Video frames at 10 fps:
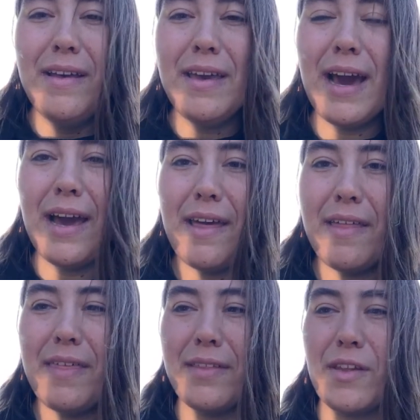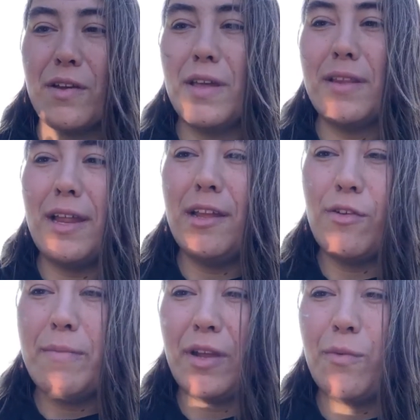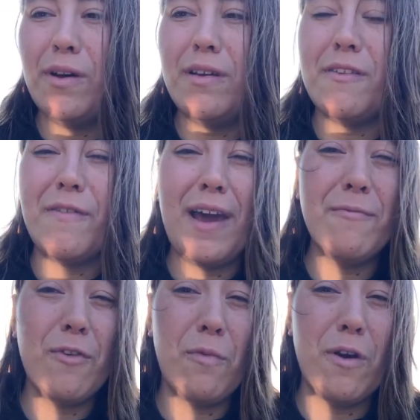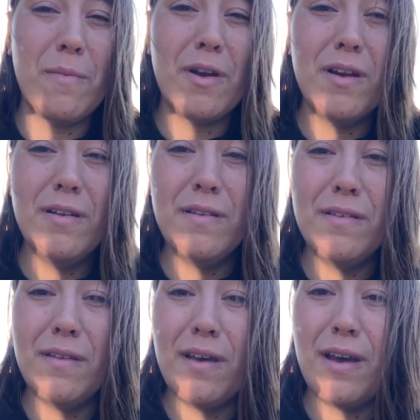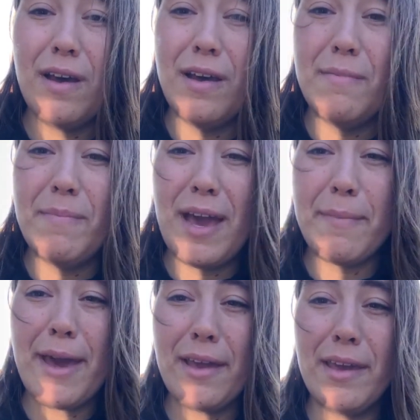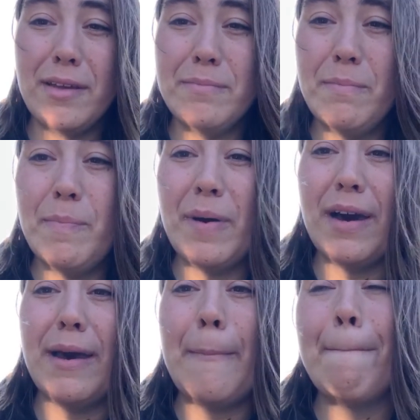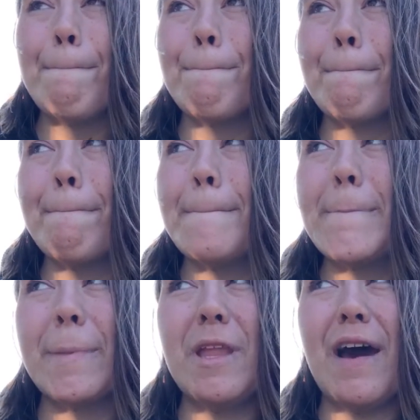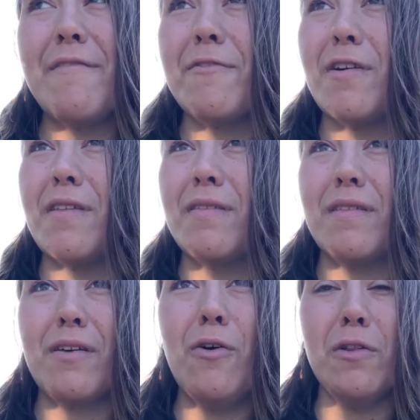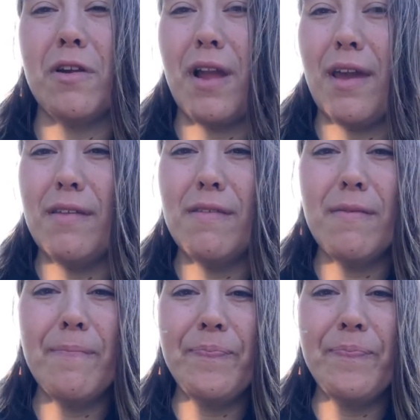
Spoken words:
yeah, I think the Enlightened Equipment quilt is fine for warmer backpacking, but not for the colder nights.